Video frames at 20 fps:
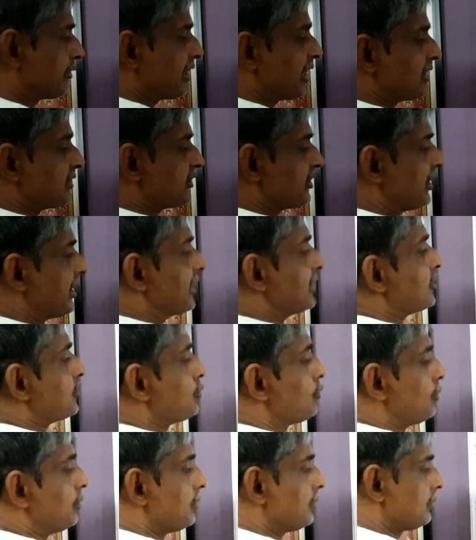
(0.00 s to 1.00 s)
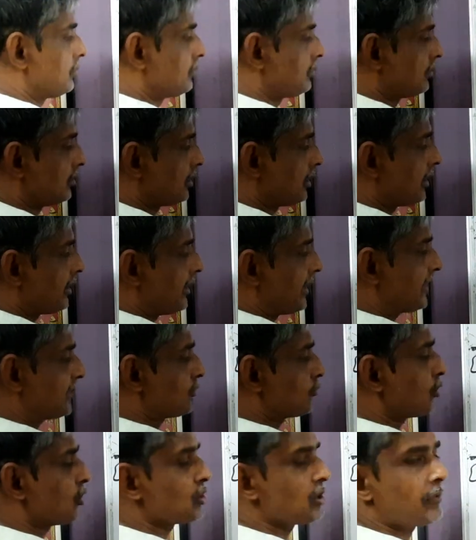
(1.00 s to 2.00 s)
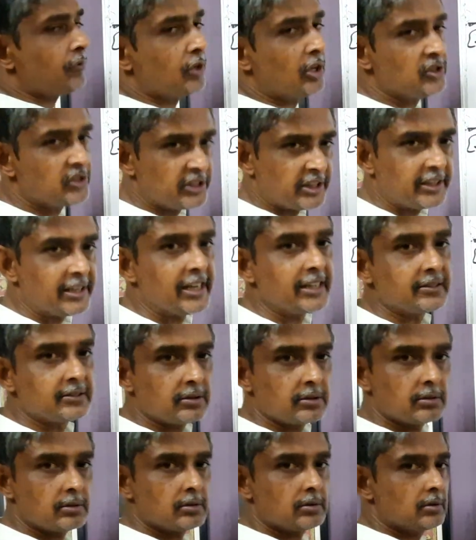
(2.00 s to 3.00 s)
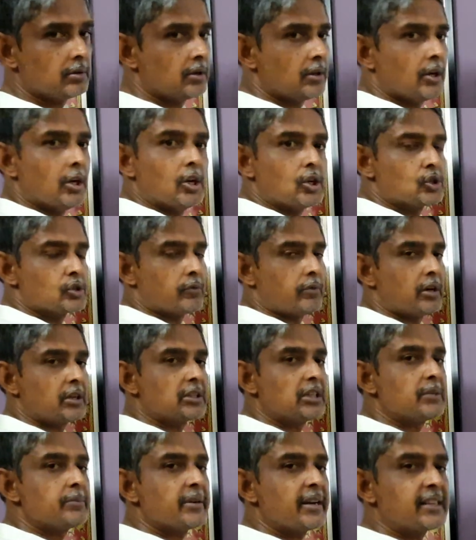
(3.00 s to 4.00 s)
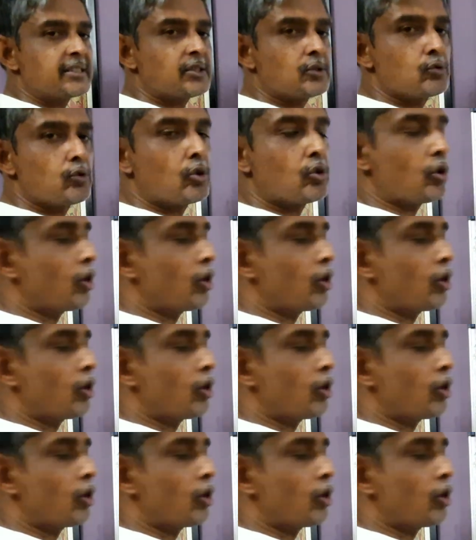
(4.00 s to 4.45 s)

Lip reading: take string S2. S2 is of constant length. So work done by S2 on